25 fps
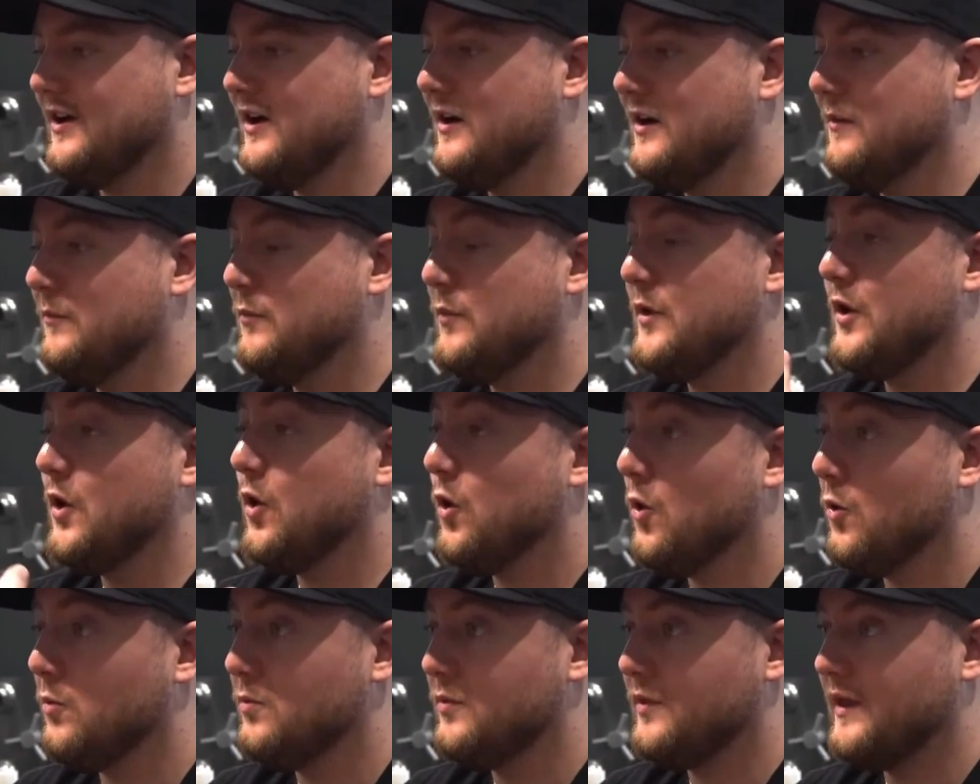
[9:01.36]
We
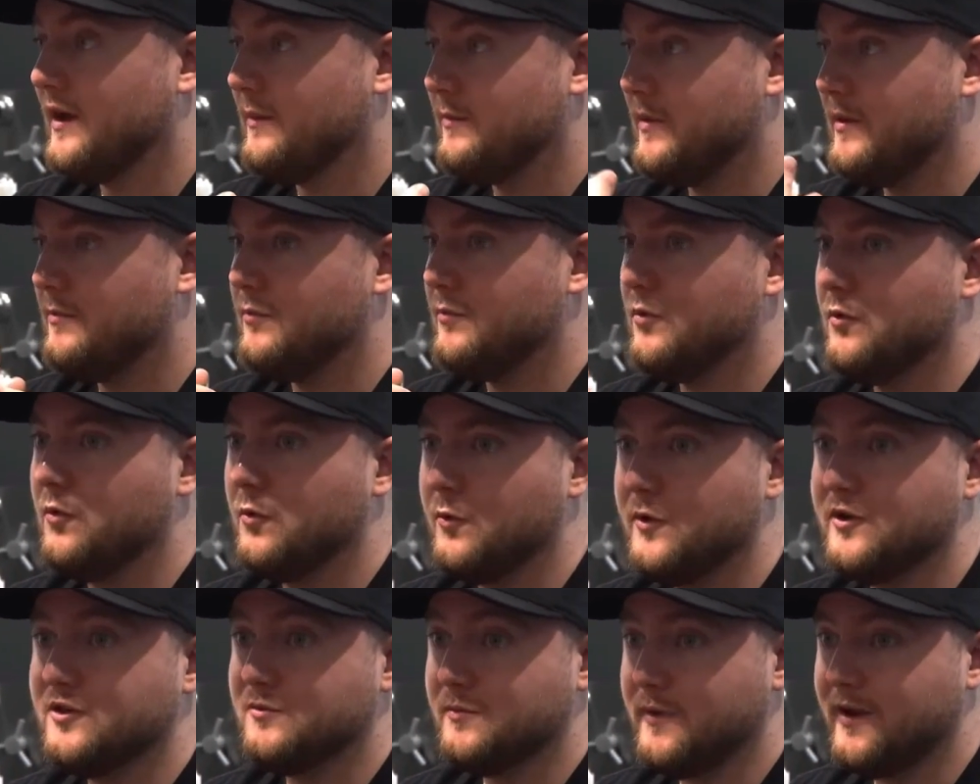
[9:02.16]
hope that people
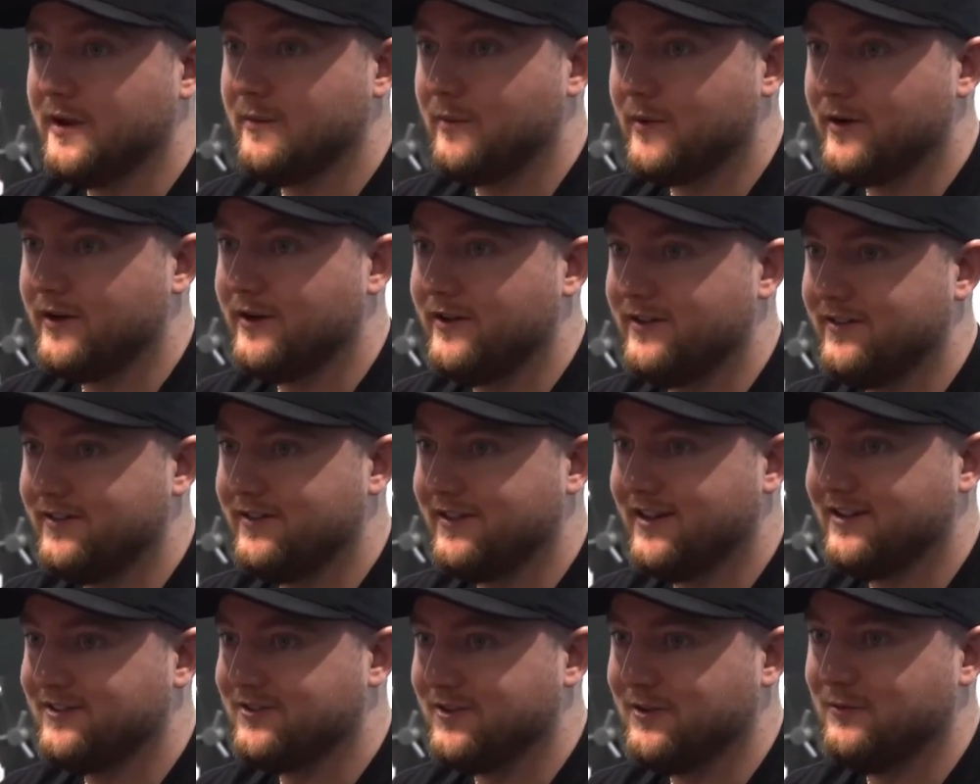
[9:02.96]
always make money.
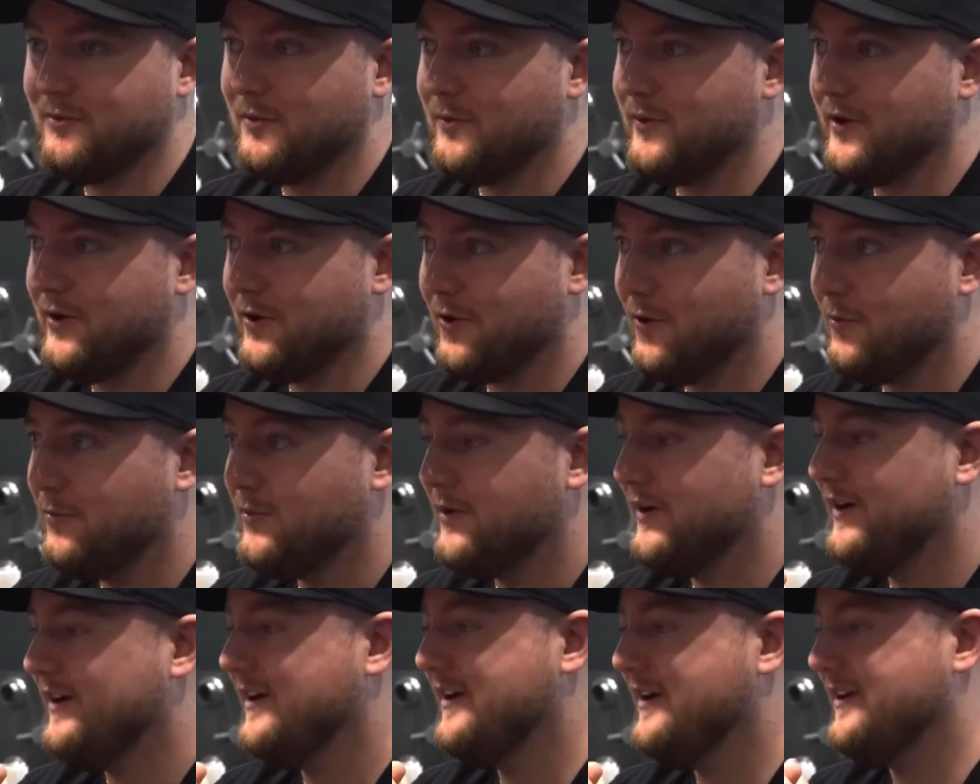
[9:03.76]
That's like what we
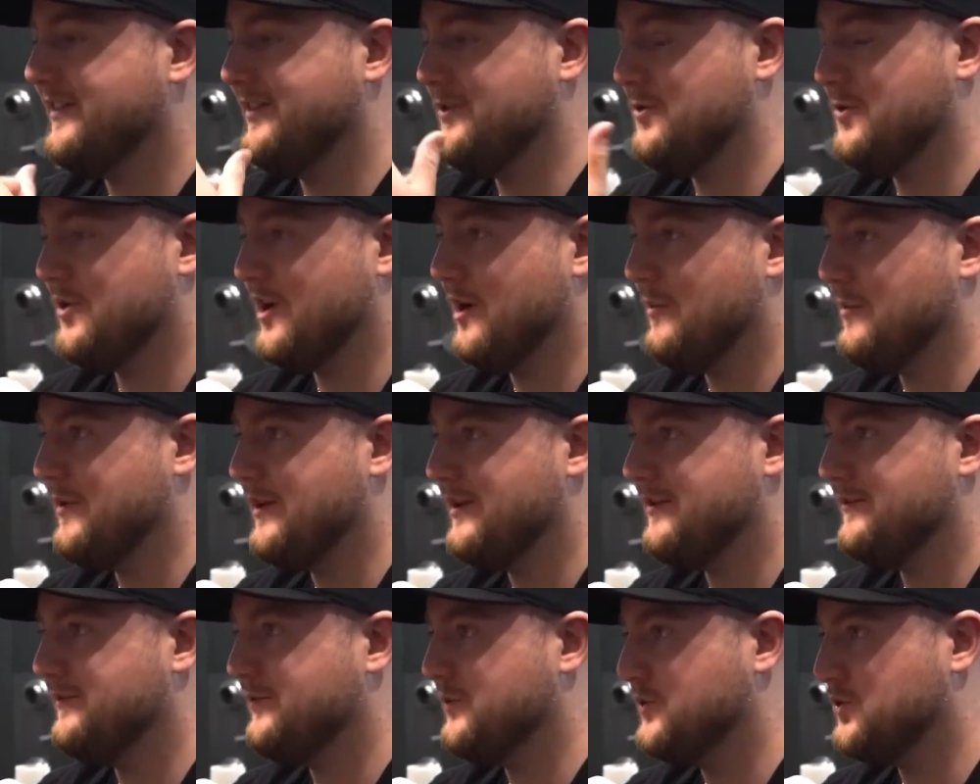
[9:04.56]
hope. You come
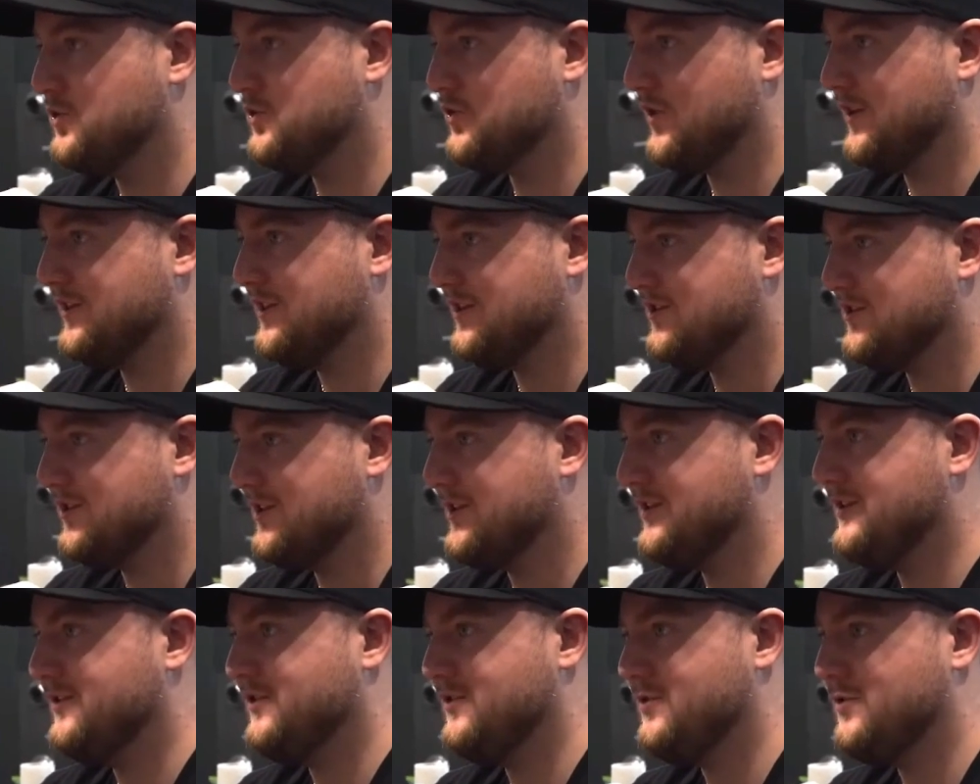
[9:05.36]
in, you trade this
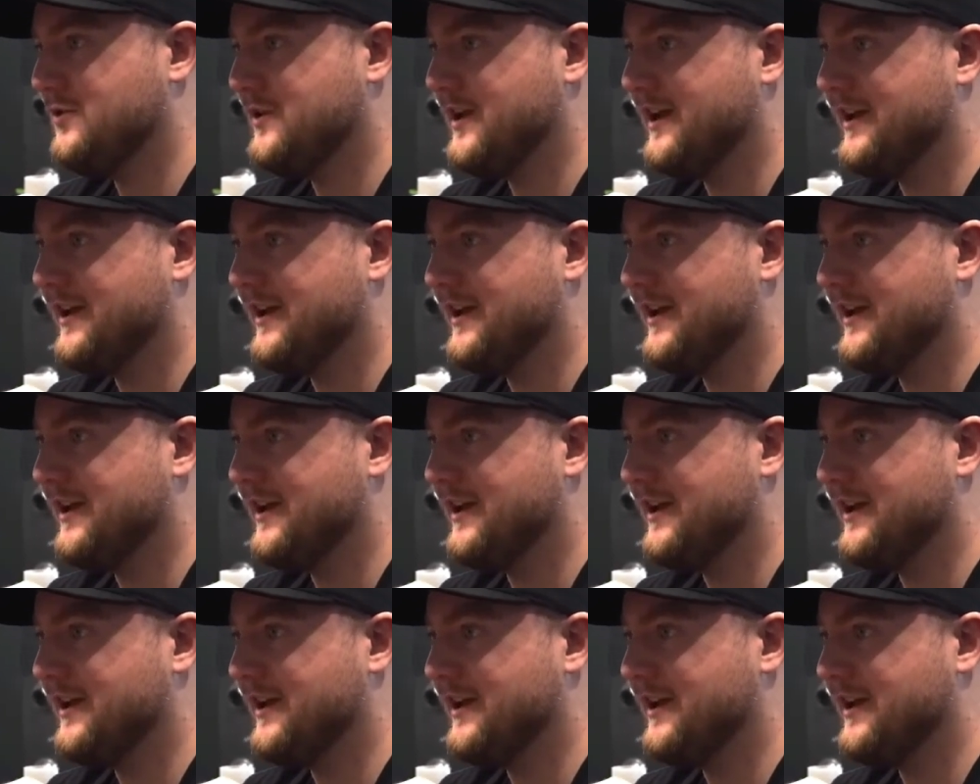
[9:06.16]
in, you get